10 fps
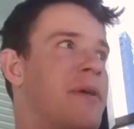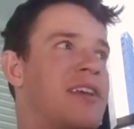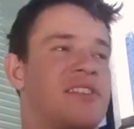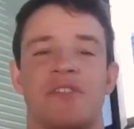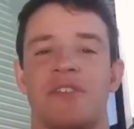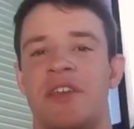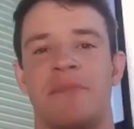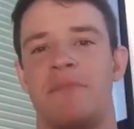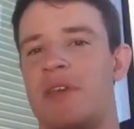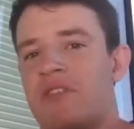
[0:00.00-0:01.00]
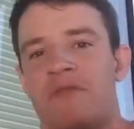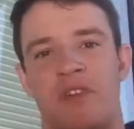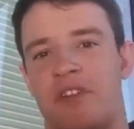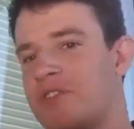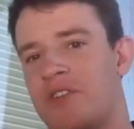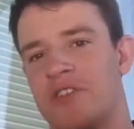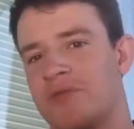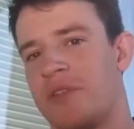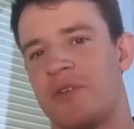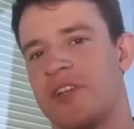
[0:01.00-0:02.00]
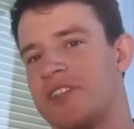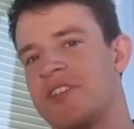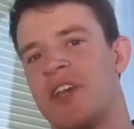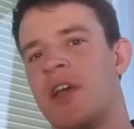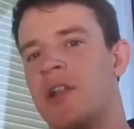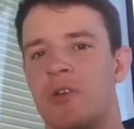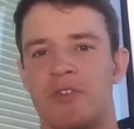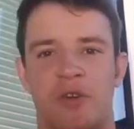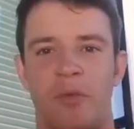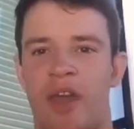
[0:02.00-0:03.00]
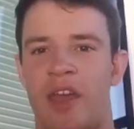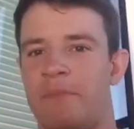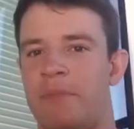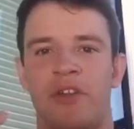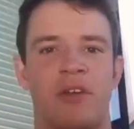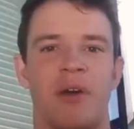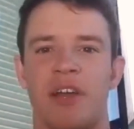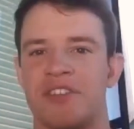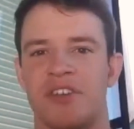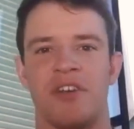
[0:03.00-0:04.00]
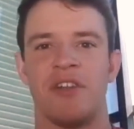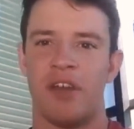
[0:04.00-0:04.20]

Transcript: basically meet their fitness goals, whether it's losing weight, building muscle,